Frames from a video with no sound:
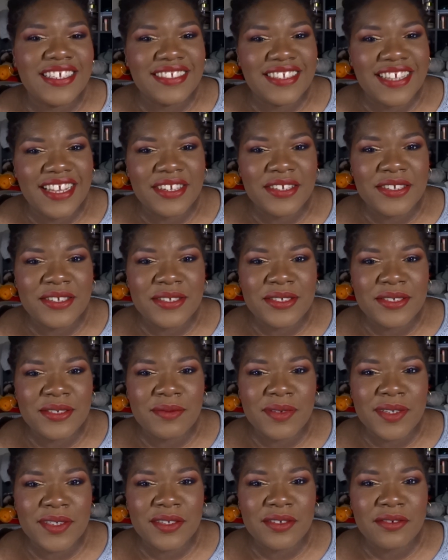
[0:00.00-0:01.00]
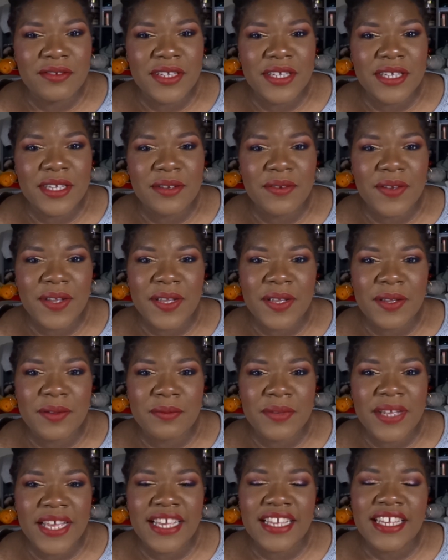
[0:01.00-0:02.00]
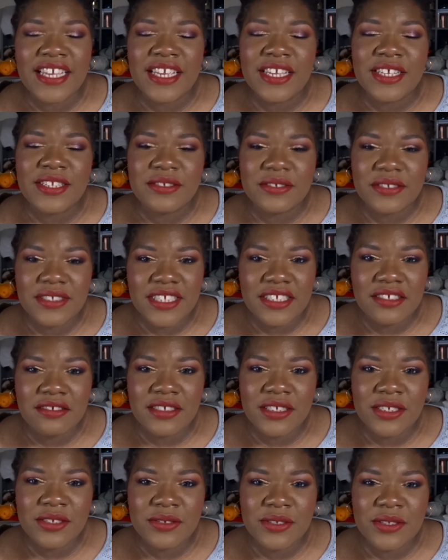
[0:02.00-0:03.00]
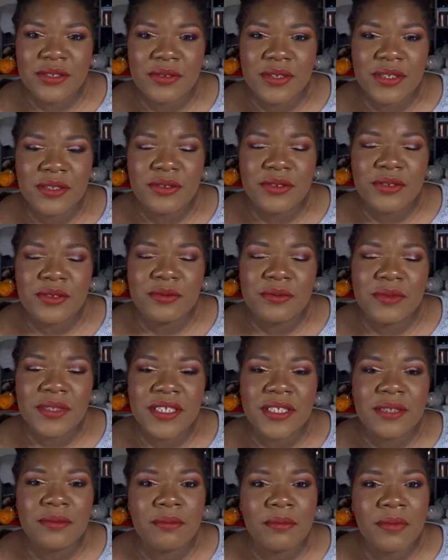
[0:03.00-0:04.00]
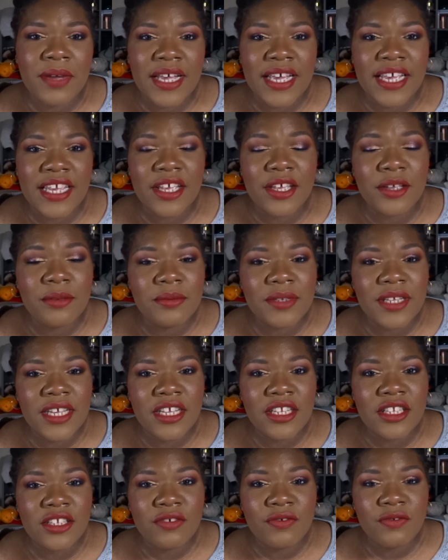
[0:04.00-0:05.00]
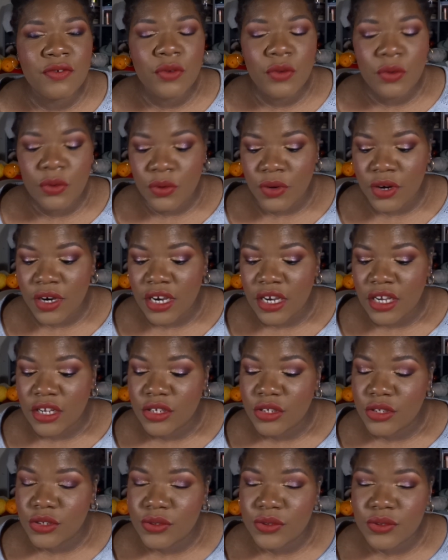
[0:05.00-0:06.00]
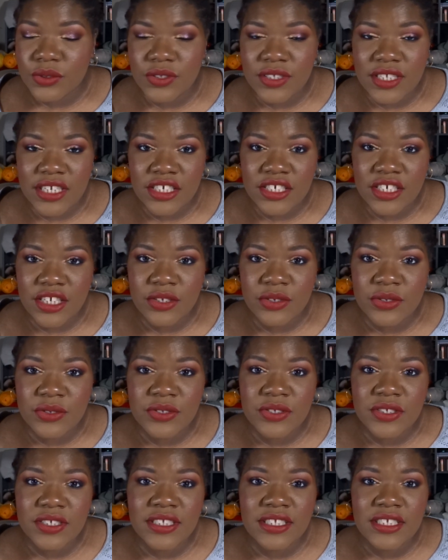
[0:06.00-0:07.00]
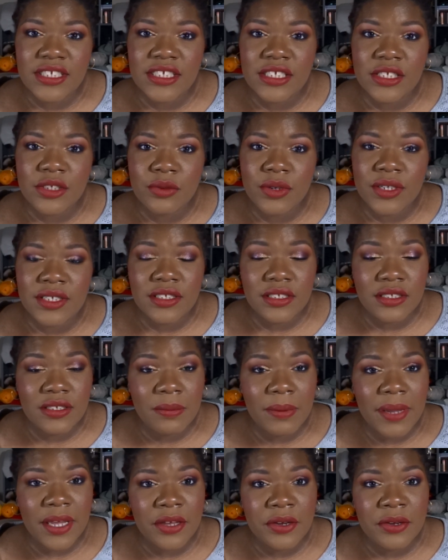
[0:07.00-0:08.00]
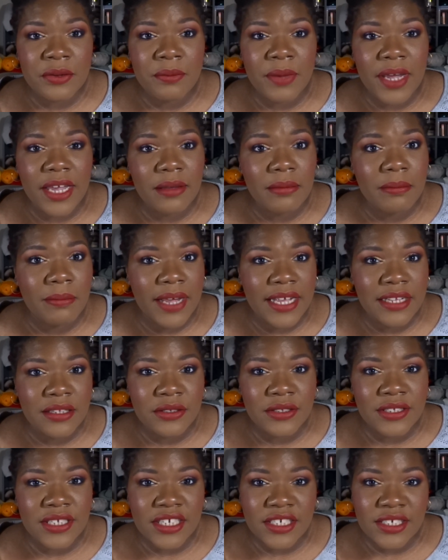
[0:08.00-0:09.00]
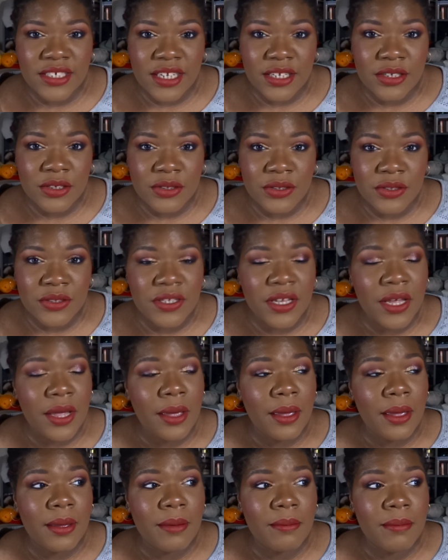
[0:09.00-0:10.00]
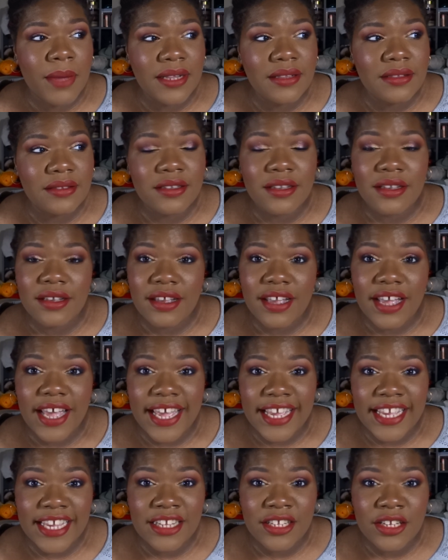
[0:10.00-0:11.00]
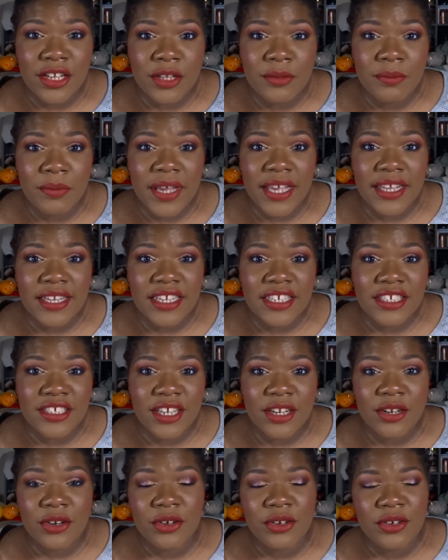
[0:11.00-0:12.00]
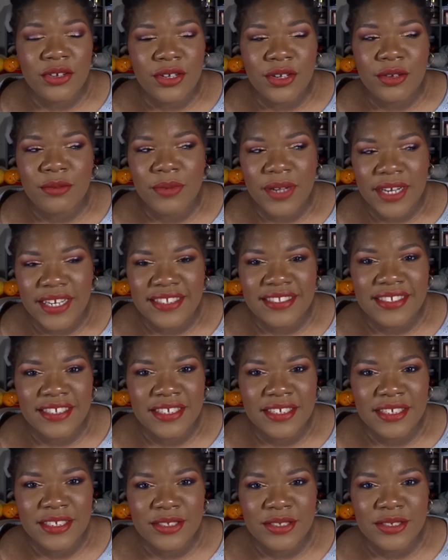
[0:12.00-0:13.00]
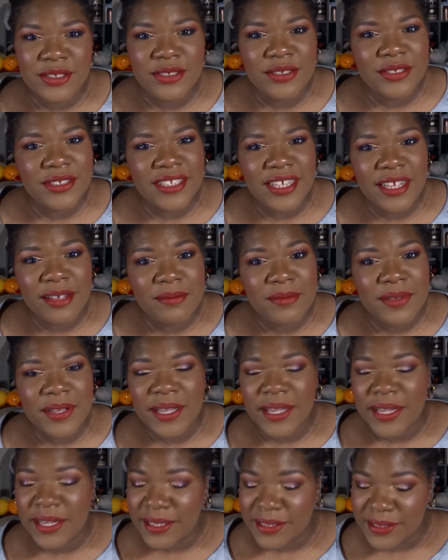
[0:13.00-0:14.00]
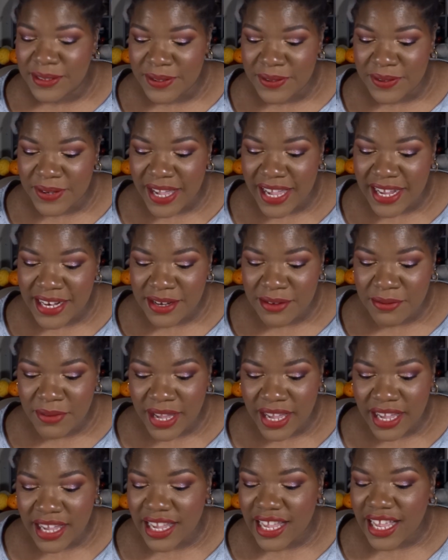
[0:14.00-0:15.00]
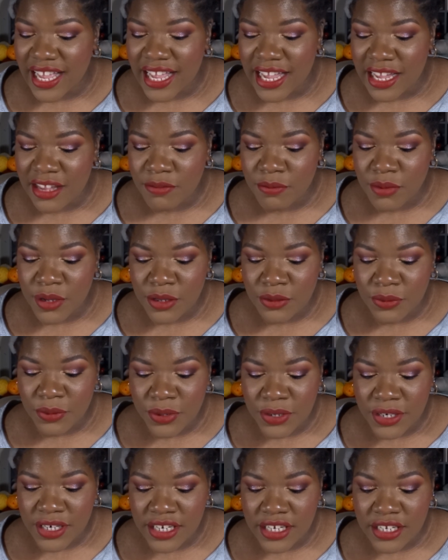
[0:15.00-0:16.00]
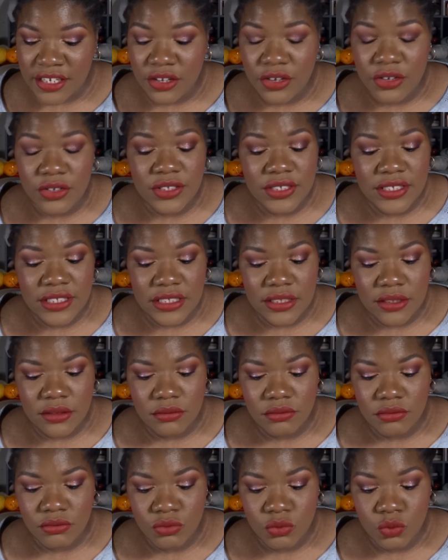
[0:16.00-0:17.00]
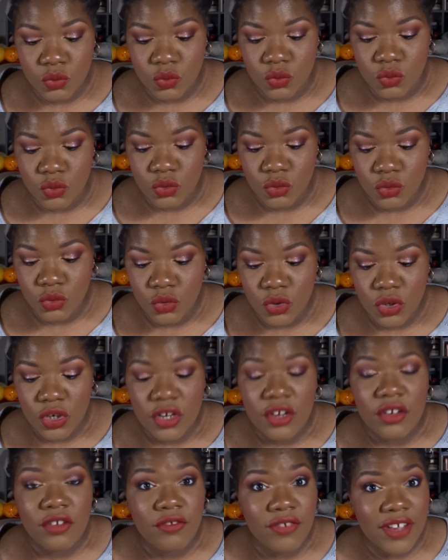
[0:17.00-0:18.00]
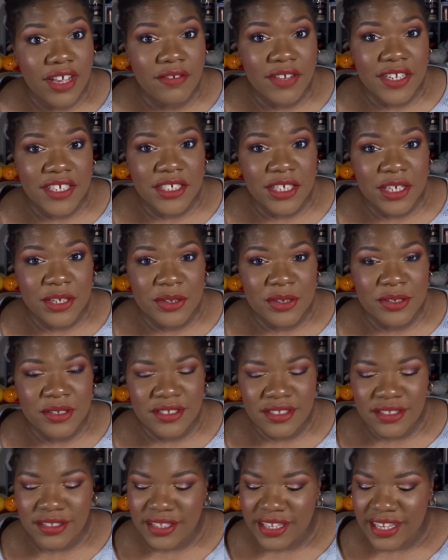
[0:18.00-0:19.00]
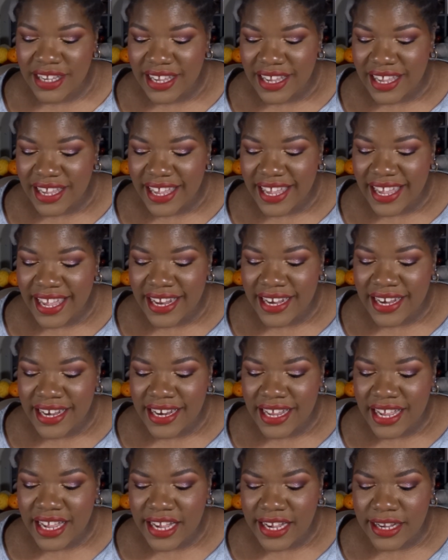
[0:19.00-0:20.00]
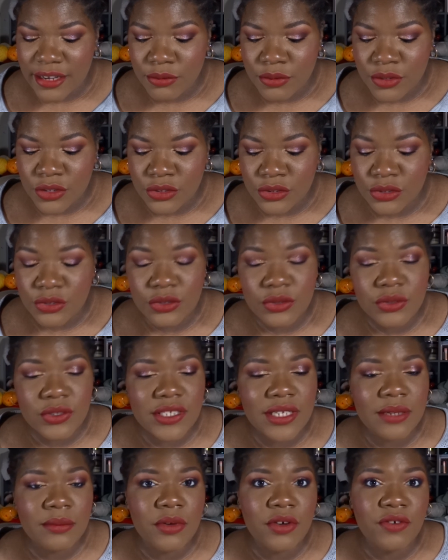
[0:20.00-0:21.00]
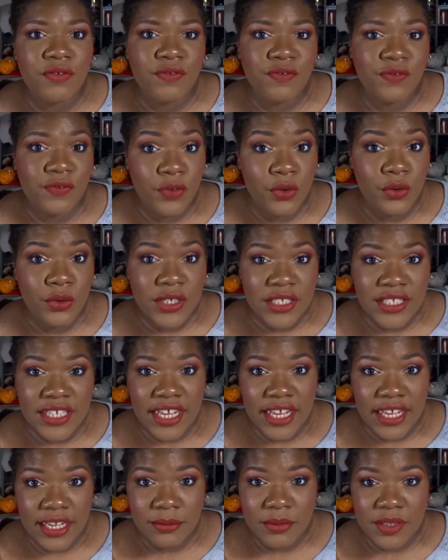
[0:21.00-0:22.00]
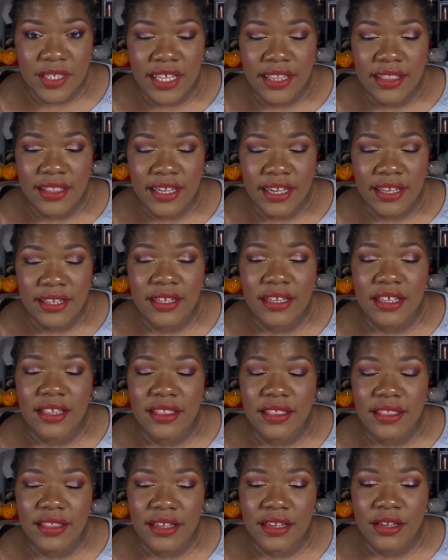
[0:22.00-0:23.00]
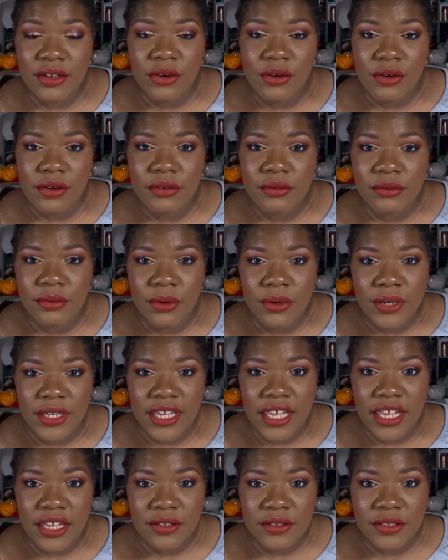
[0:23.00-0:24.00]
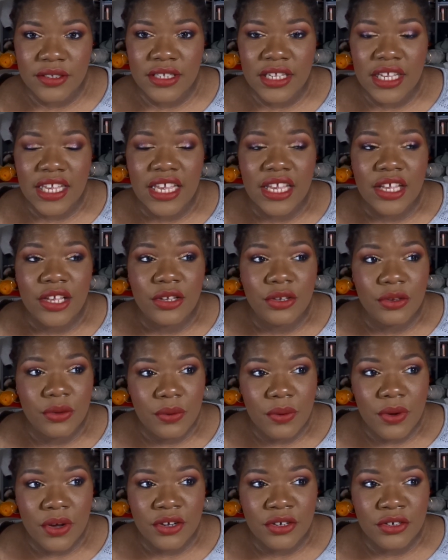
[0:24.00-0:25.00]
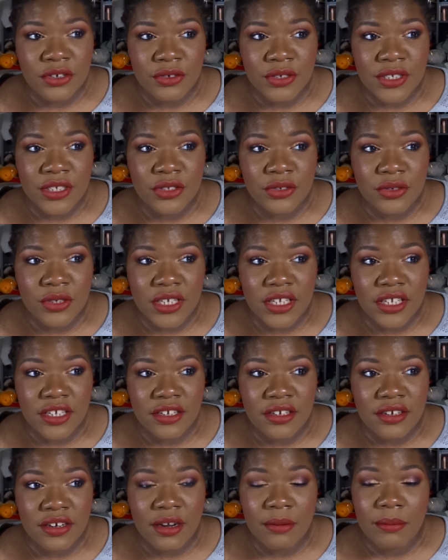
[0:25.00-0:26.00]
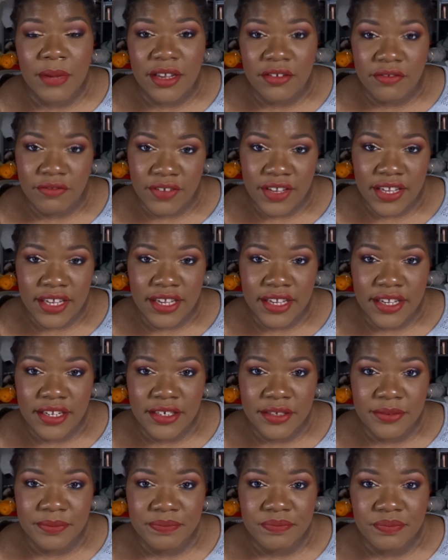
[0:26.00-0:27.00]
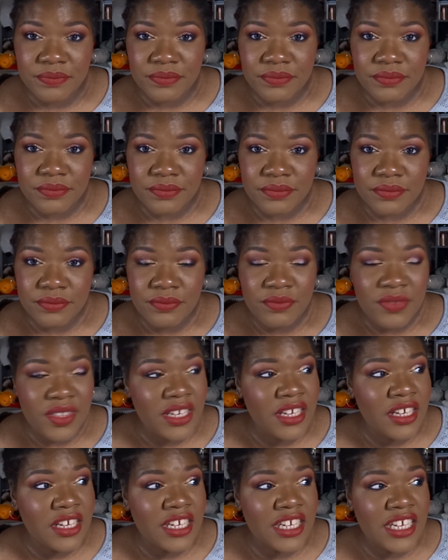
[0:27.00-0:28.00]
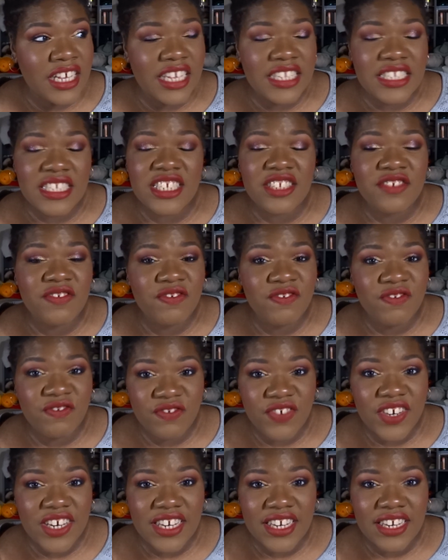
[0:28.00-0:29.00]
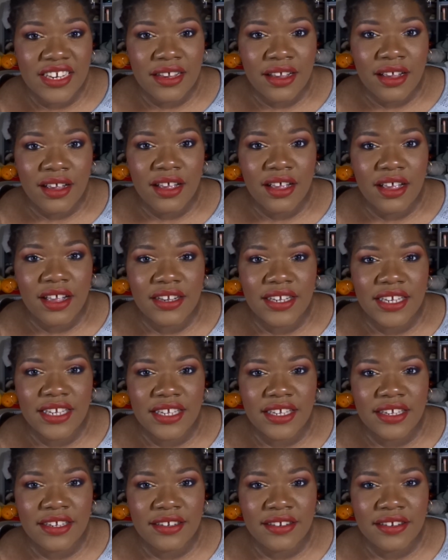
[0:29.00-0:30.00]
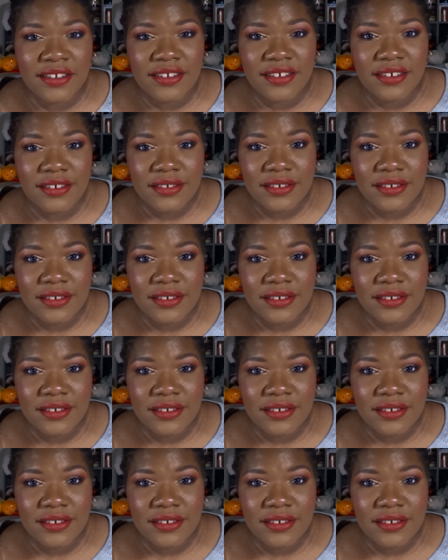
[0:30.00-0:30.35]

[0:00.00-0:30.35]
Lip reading: Salut Youtube, I'm Sophie here, welcome back. Today's video is going to be my update for Use Those Eyeshadows. This was inspired by Pan Those Eyeshadows, but I cannot pan eyeshadow, but I still need to use them. So anyway, I've been working on 5 eyeshadows, and I want to use them 4 times, and then they are running out. You are going to hear my fan, because it's freaking hard here